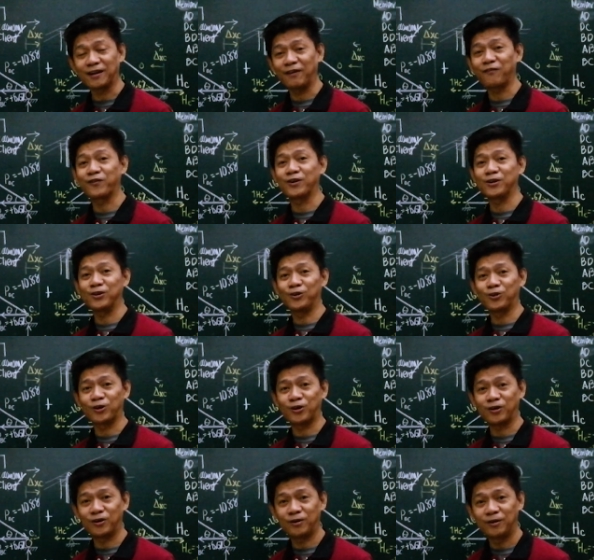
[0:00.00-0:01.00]
Refer
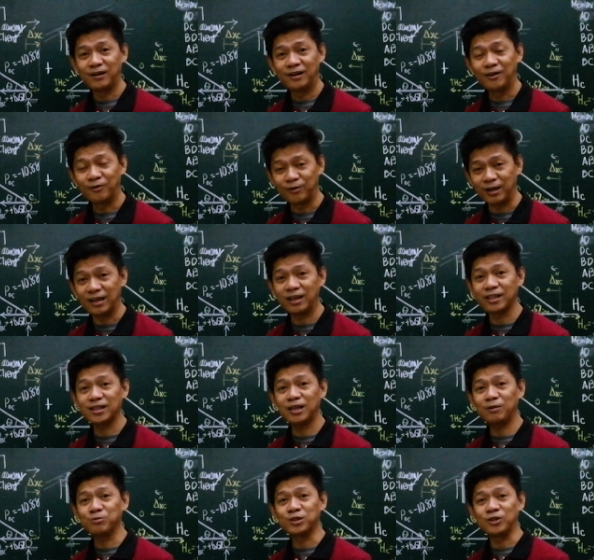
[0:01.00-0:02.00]
your
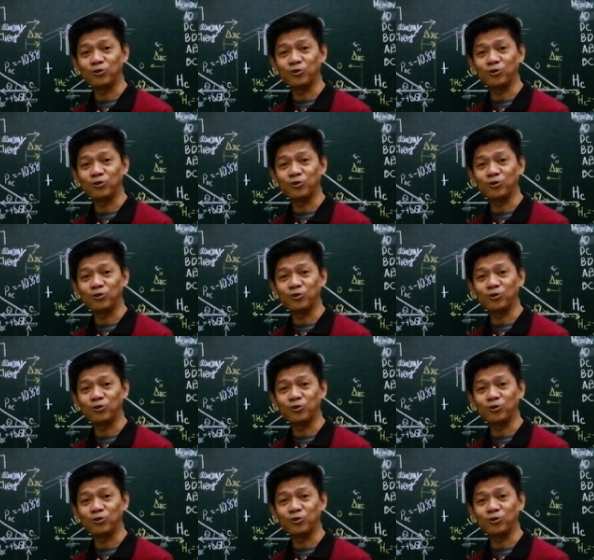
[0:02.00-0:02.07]
relatives,